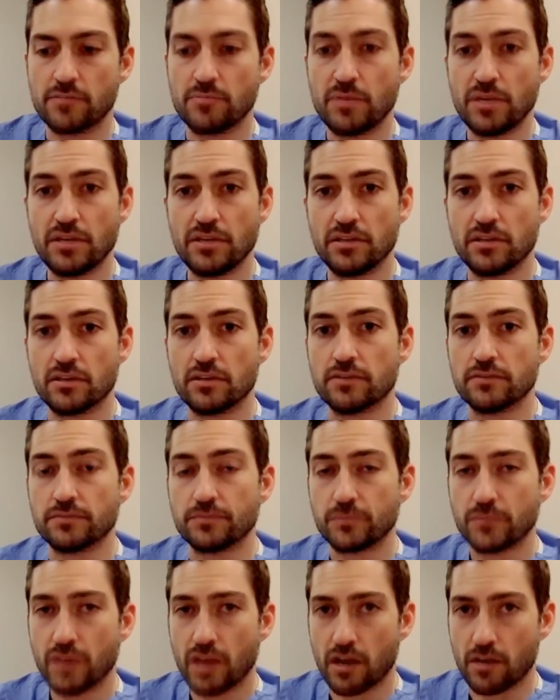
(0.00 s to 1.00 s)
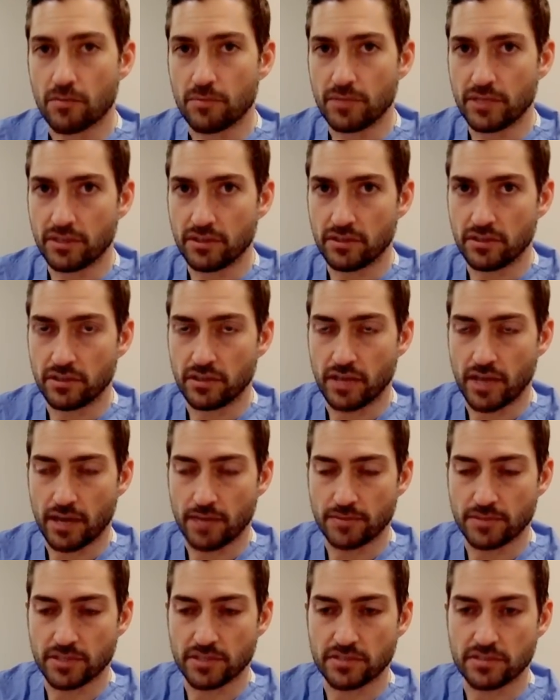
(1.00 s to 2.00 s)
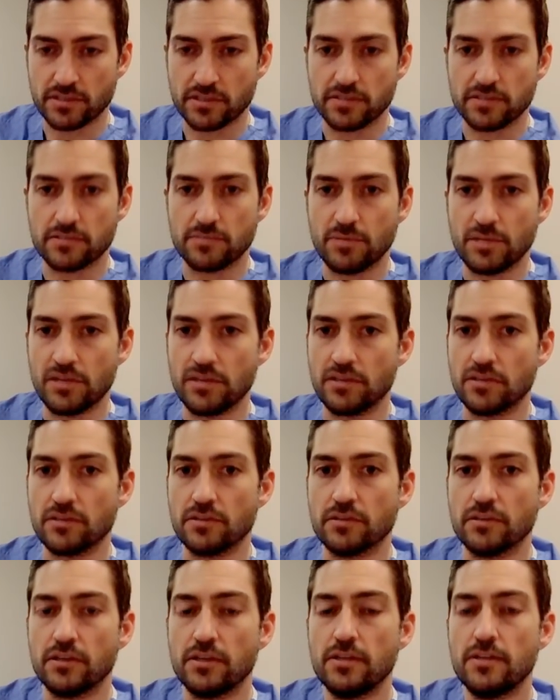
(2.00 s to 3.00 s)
depending on how big the abscess is, depending on